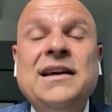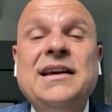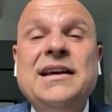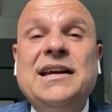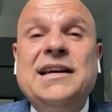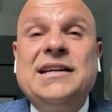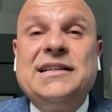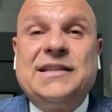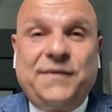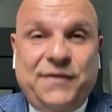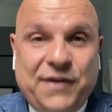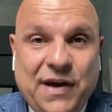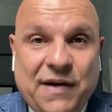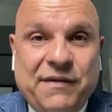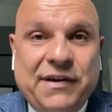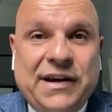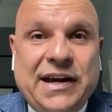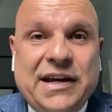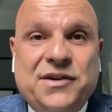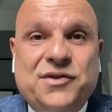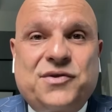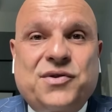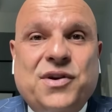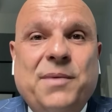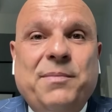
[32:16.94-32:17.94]
is if you ever
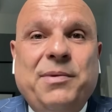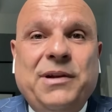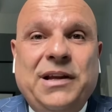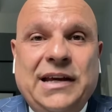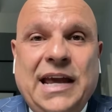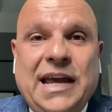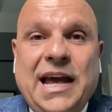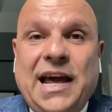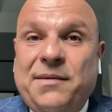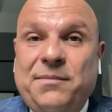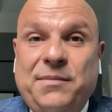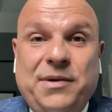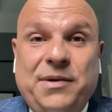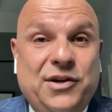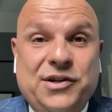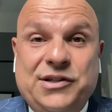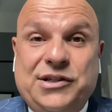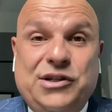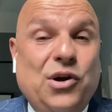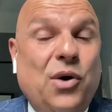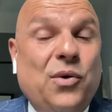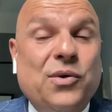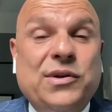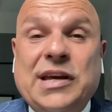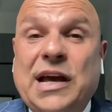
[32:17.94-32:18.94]
get in trouble again. Because
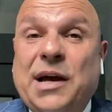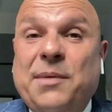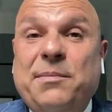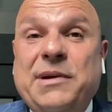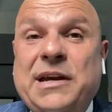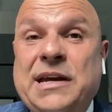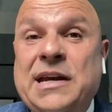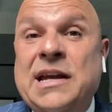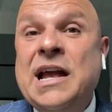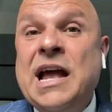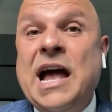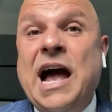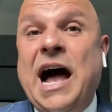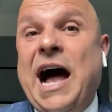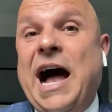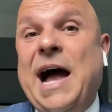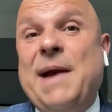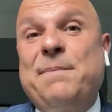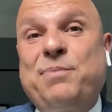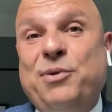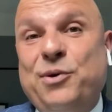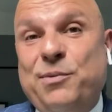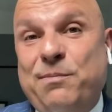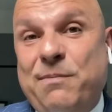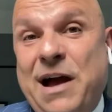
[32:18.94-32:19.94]
don't tell me
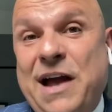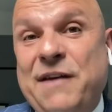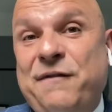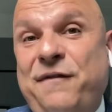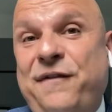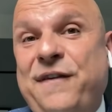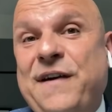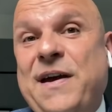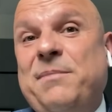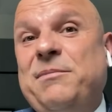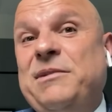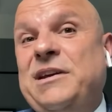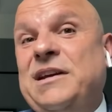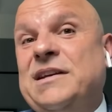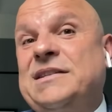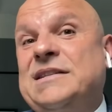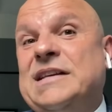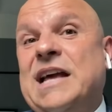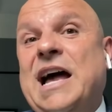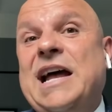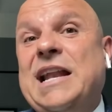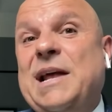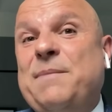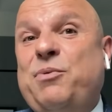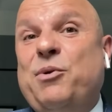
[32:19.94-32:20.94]
I put my family
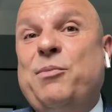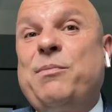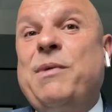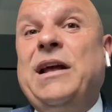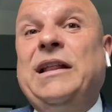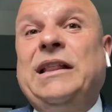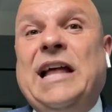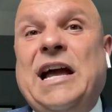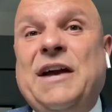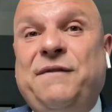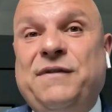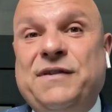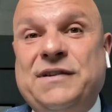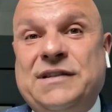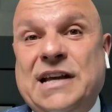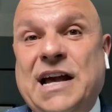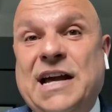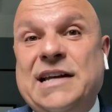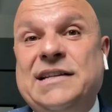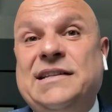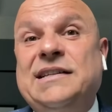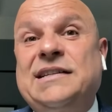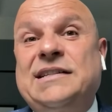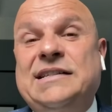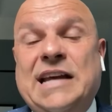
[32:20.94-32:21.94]
aside, I put my life
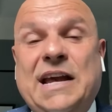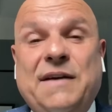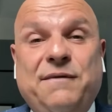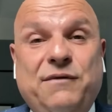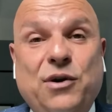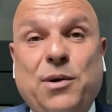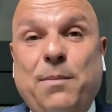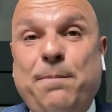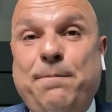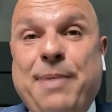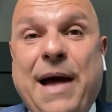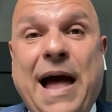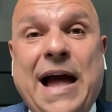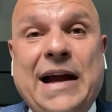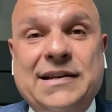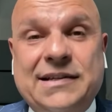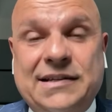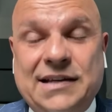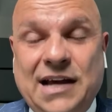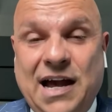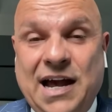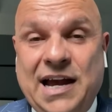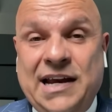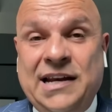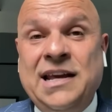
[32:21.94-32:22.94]
aside to save your
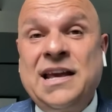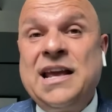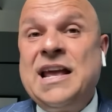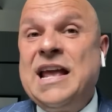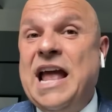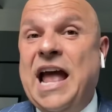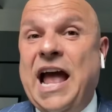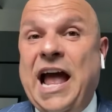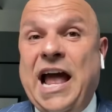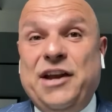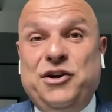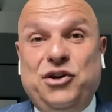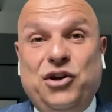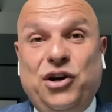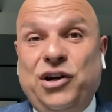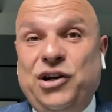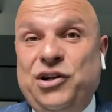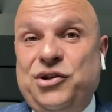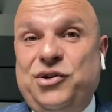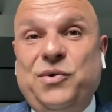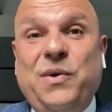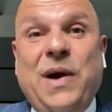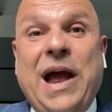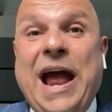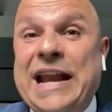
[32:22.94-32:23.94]
backside, and you're
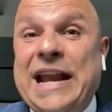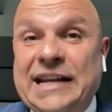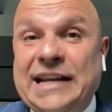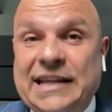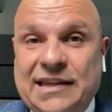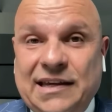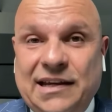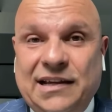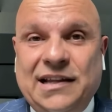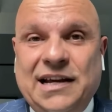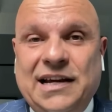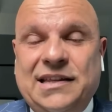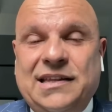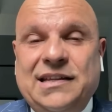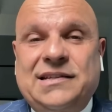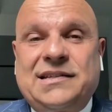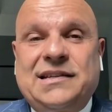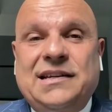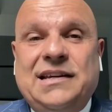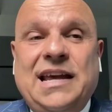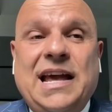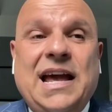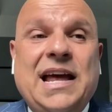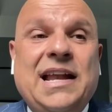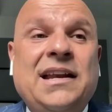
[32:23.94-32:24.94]
going to do anything like this
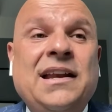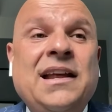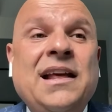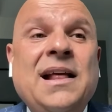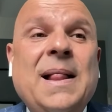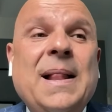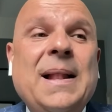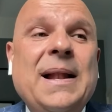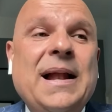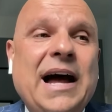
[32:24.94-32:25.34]
again.